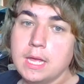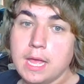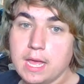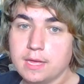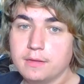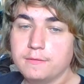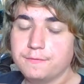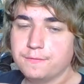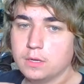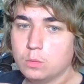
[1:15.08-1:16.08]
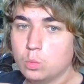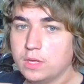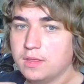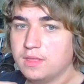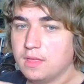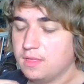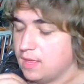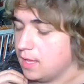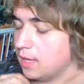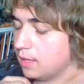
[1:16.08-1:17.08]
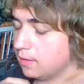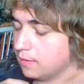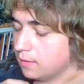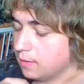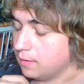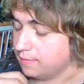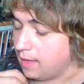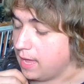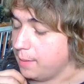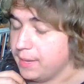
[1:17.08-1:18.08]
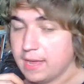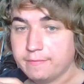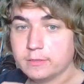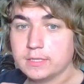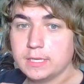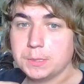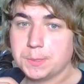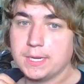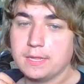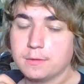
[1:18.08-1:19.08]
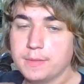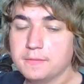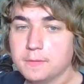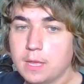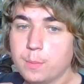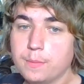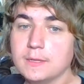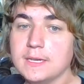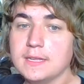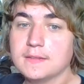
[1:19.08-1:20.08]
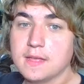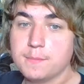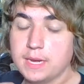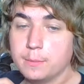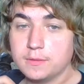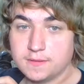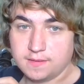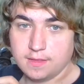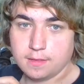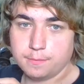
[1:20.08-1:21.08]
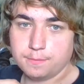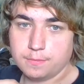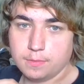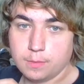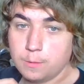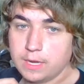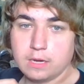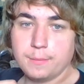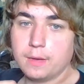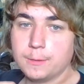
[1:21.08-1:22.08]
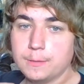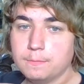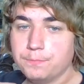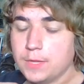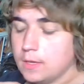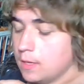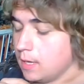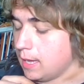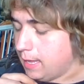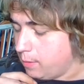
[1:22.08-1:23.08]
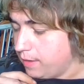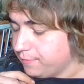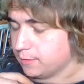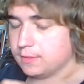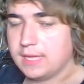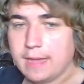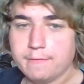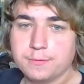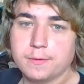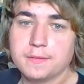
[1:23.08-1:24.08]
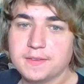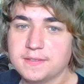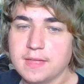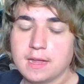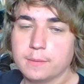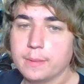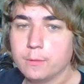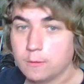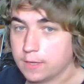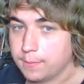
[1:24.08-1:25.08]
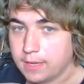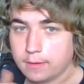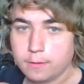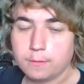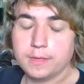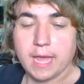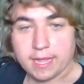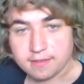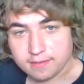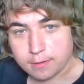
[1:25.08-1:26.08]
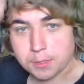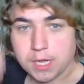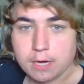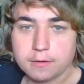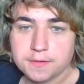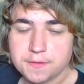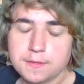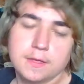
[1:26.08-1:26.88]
have, with the time and effort in training their mental capabilities, have been able to see them. No doubt about it. However, the average person is not going to be able to look at me and go, yeah, I can see your chakras.